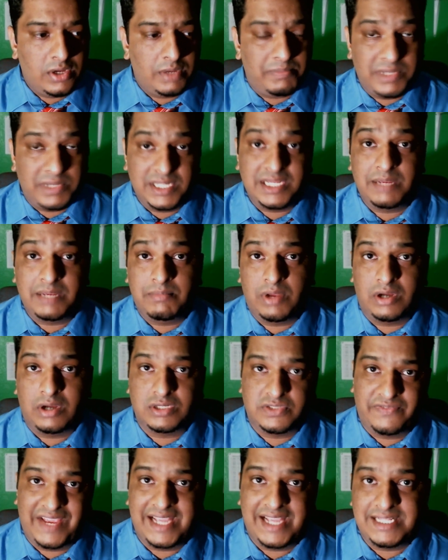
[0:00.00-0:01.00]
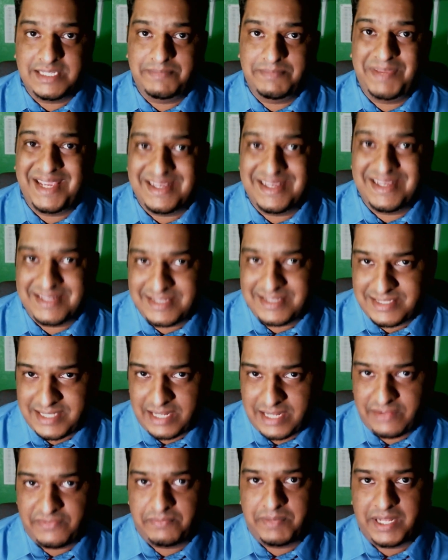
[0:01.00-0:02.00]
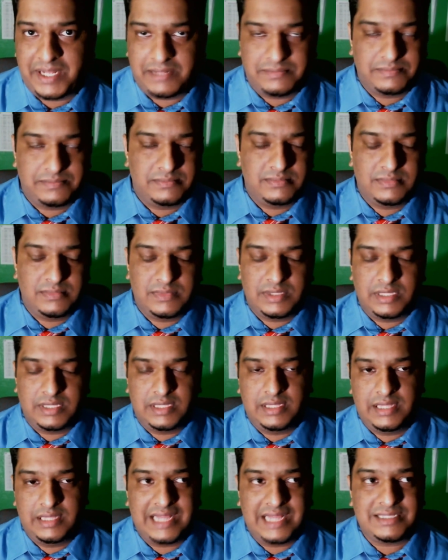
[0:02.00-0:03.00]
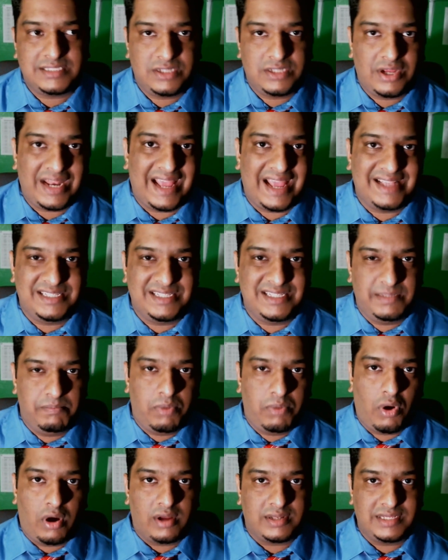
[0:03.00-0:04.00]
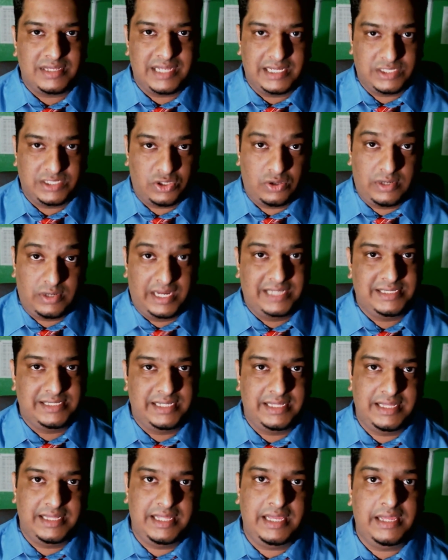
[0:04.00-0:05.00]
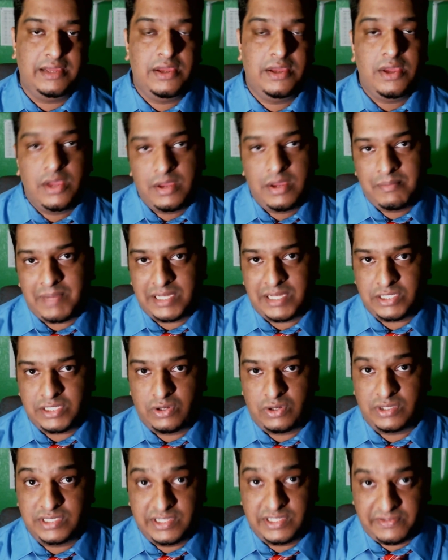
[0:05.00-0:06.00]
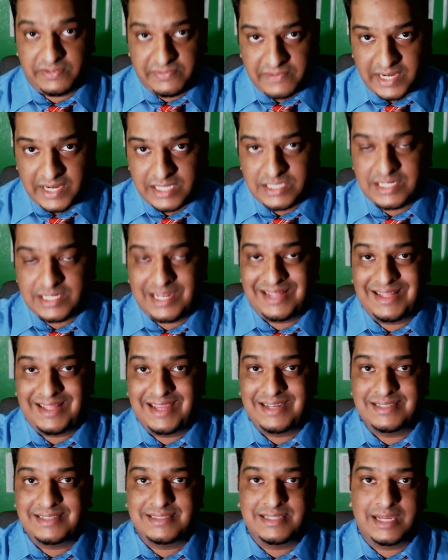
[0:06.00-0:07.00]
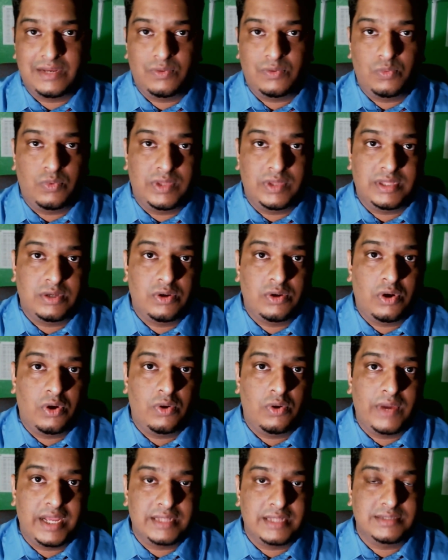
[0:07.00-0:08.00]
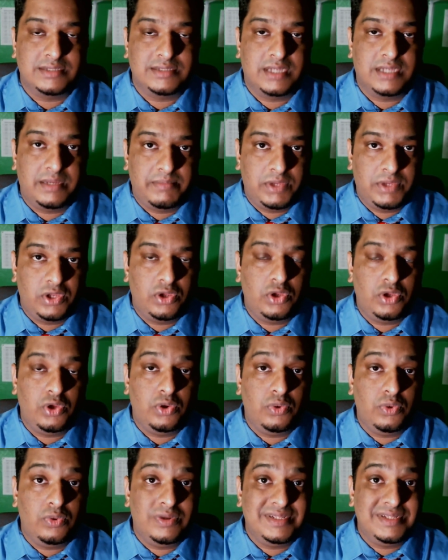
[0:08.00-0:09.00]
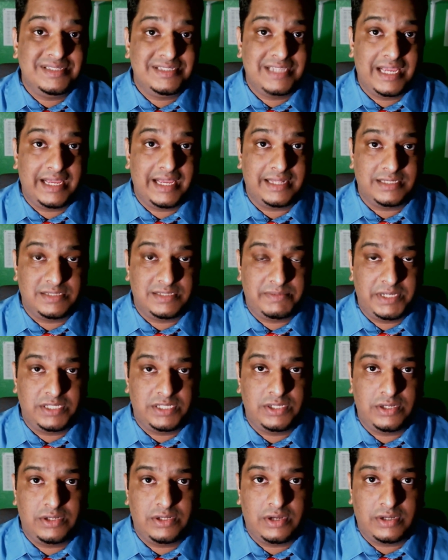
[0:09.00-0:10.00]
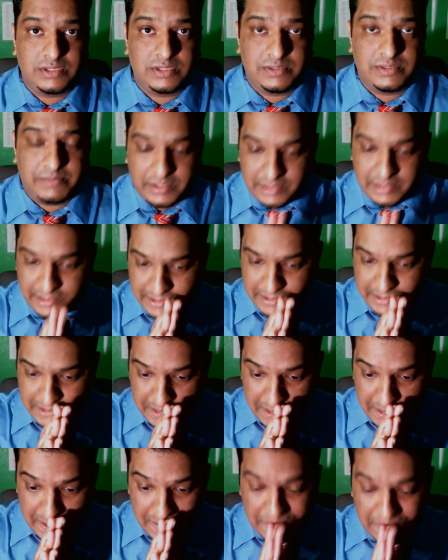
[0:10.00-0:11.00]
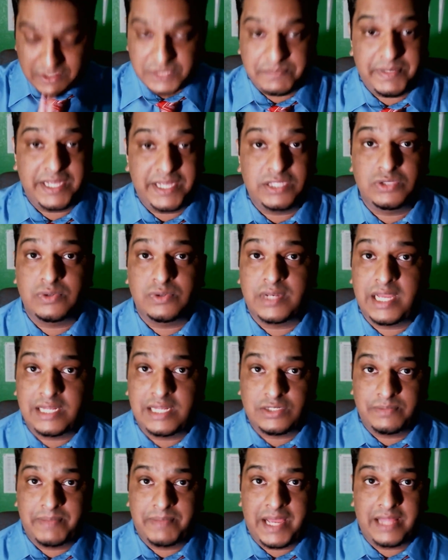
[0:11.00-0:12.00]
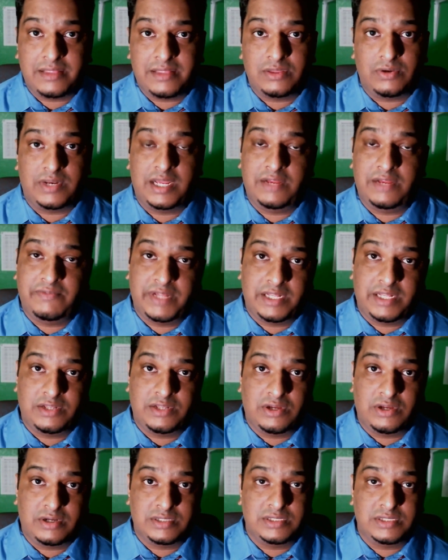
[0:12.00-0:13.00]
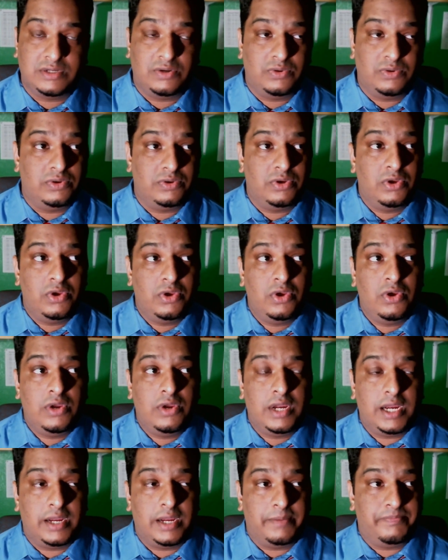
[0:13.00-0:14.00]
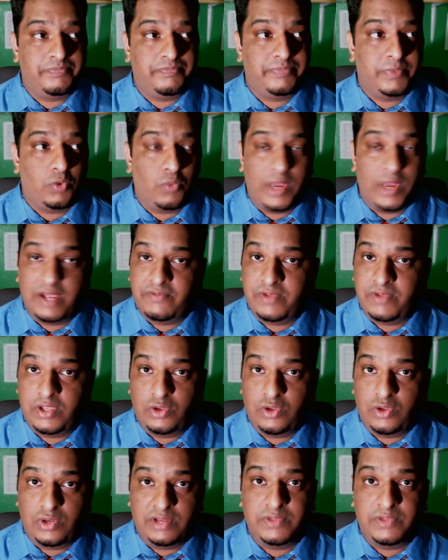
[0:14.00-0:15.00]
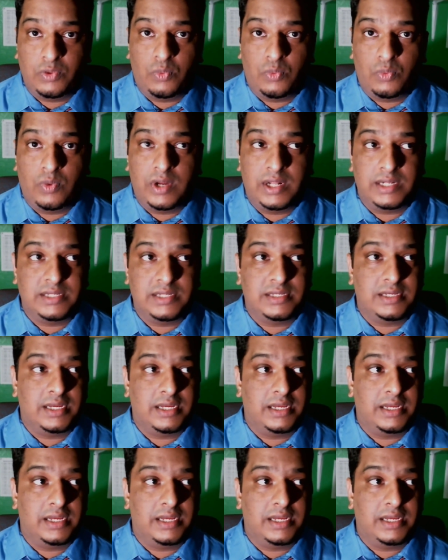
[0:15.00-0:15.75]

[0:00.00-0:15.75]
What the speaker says: building blocks of ATP itself. But that's not as important as correcting the mitochondrial function, and that is done with coenzyme Q10. Speak to your doctor about this, or speak to a naturopath or an Ayurvedic doctor, or wherever you live in the world,